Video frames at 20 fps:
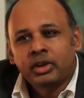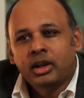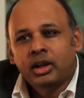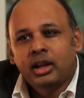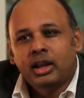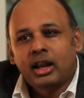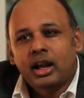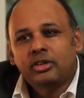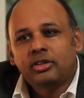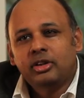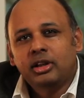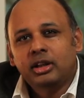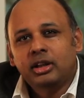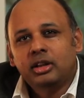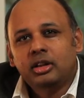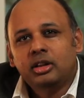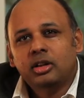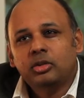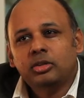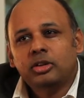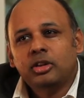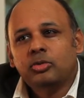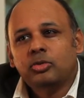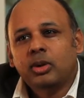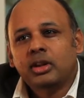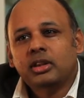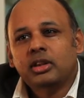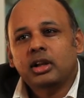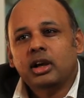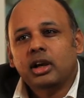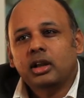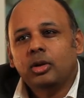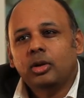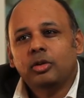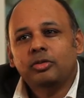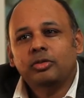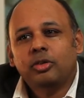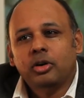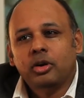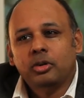And actually, there's one thing I look
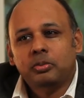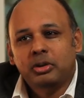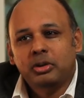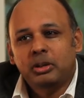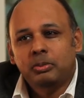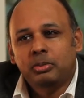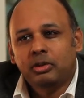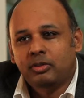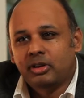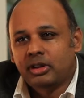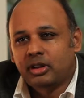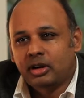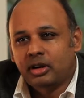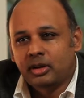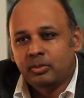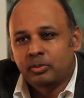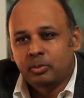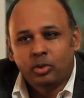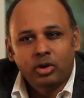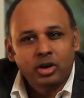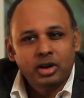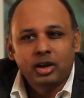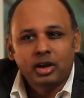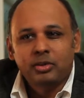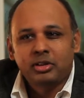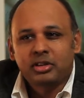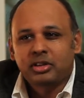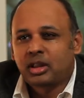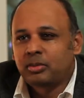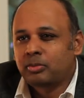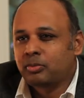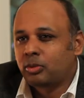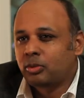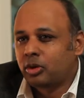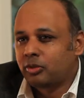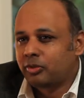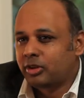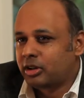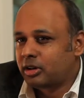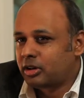for in people, whether I'm working with them,
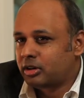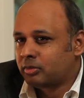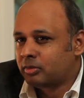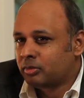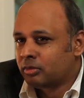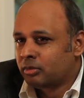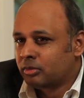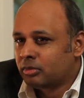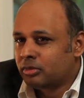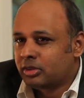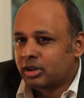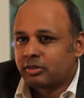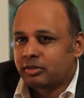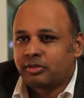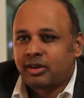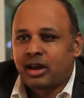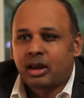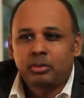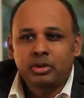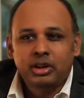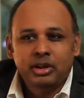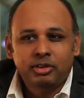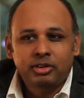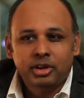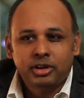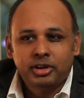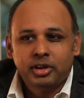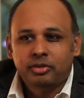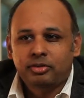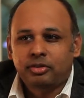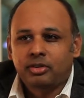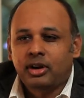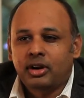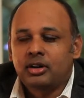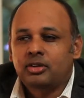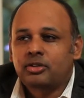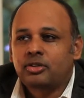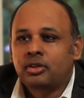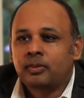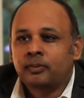whether they're family, whether they're
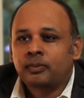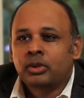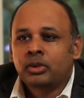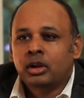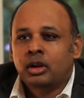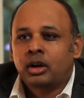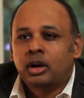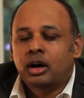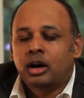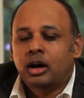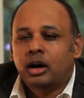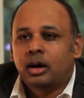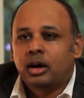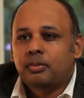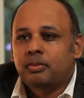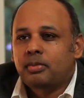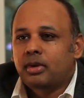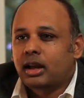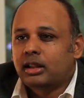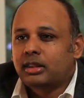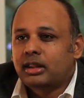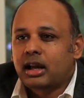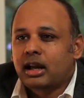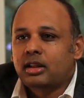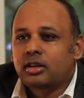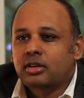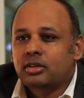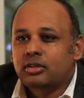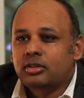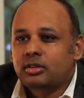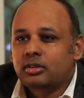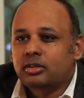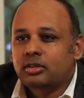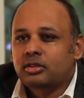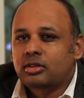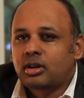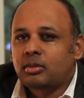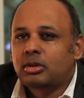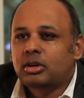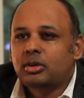friends, and that is
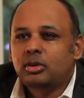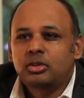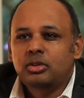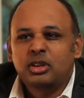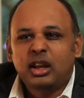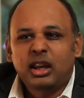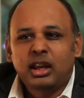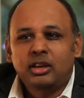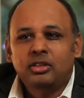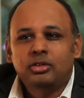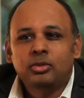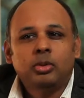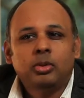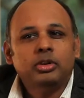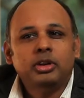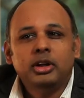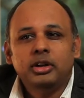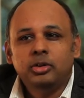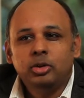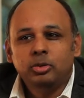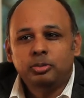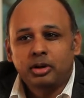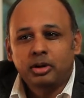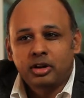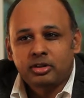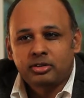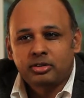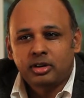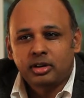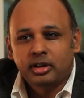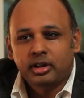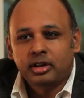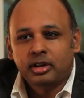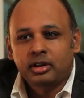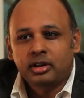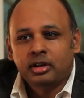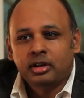someone who takes what they do personally.